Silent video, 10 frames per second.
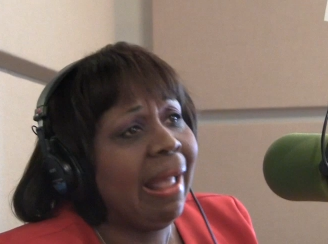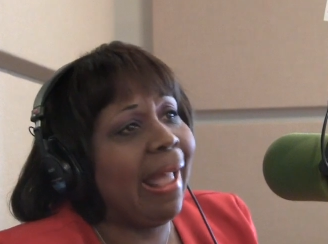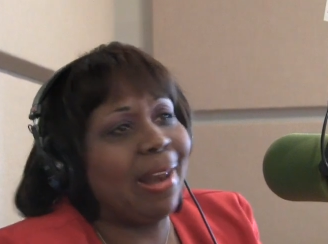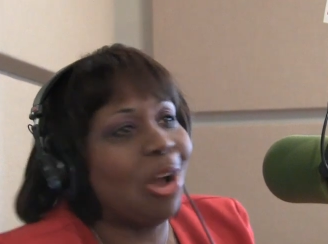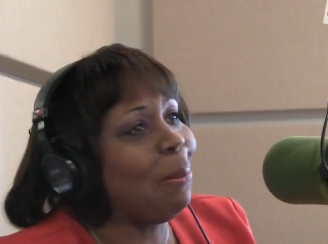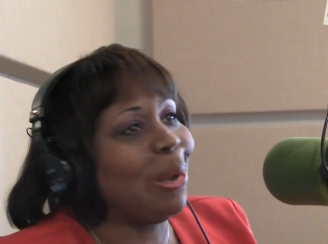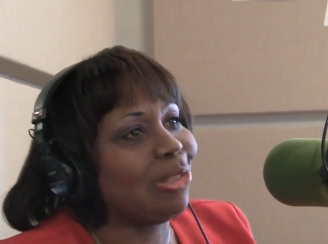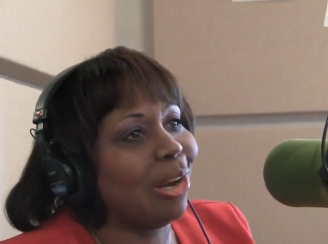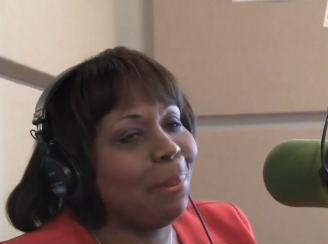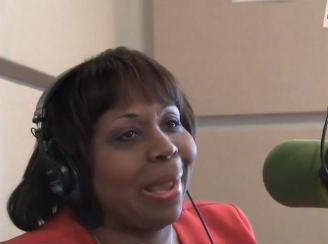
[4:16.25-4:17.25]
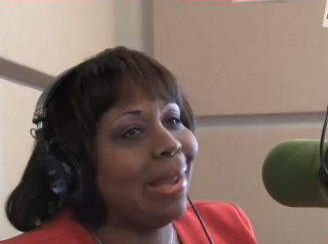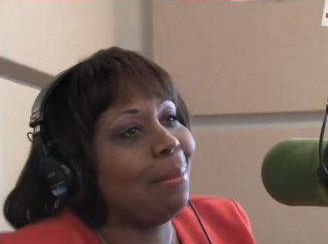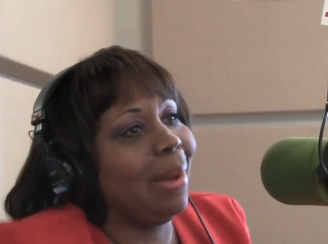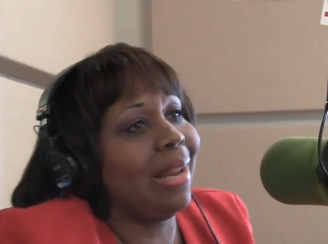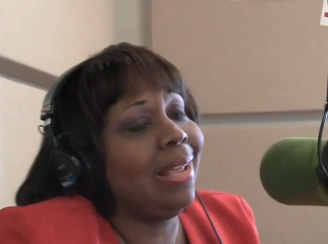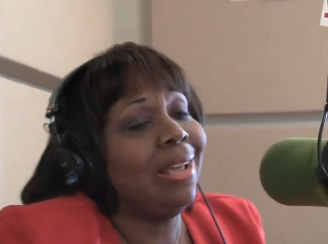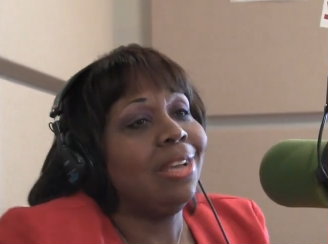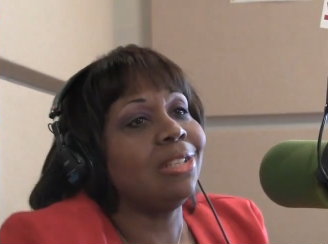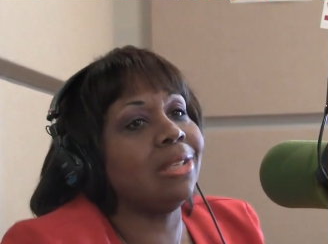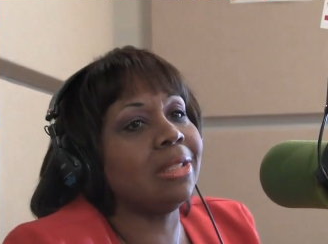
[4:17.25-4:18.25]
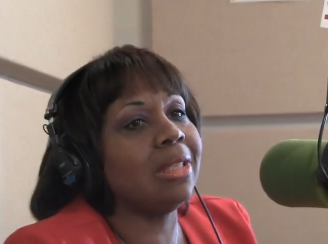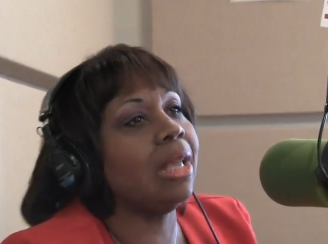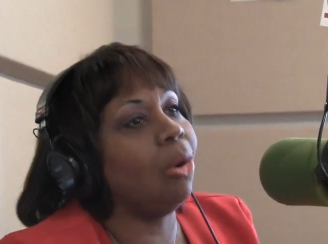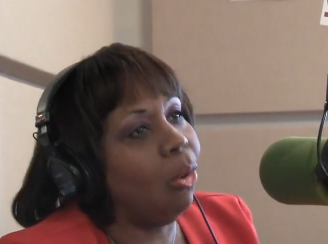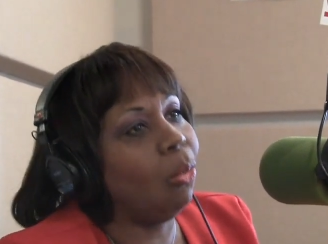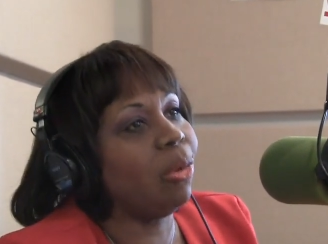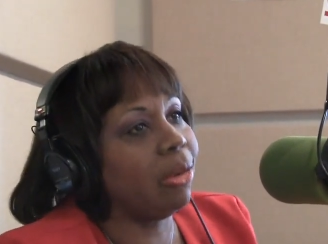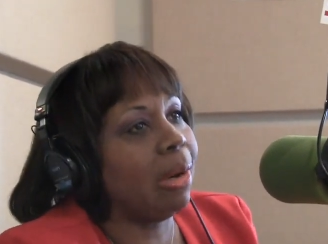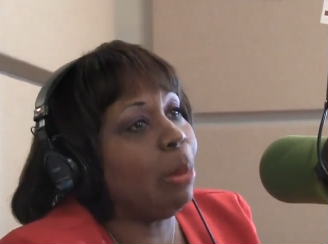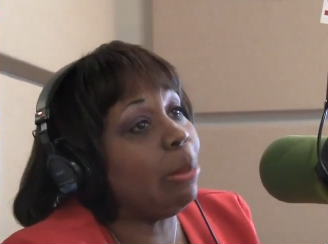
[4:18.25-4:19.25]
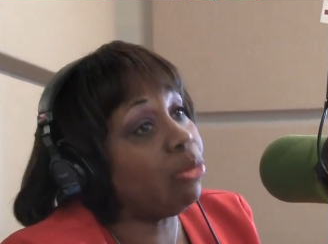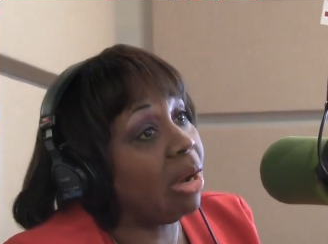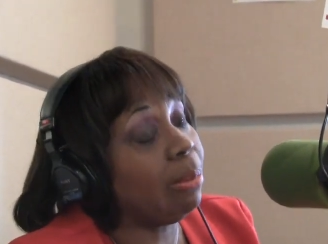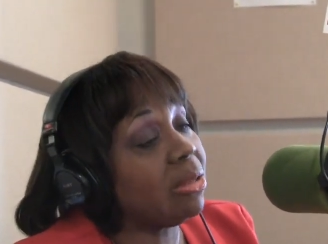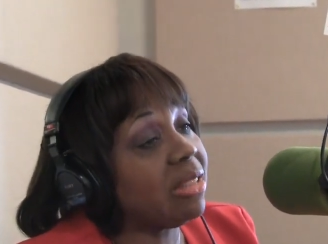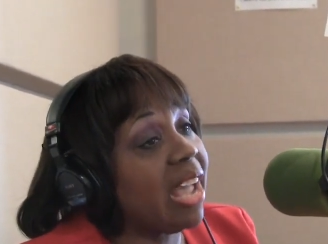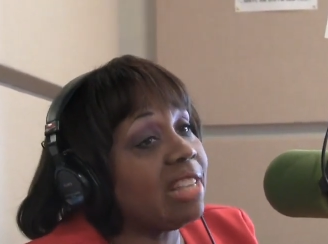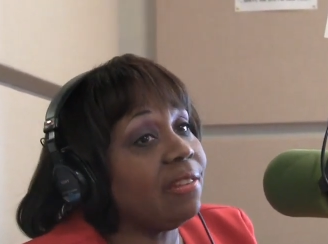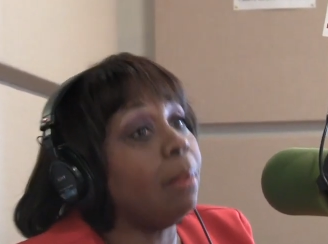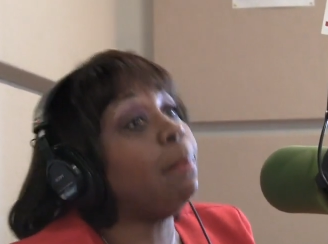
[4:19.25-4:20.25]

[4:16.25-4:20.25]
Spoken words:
And nobody's going to pay any money to see an old, withered-up woman trying to blow a saxophone.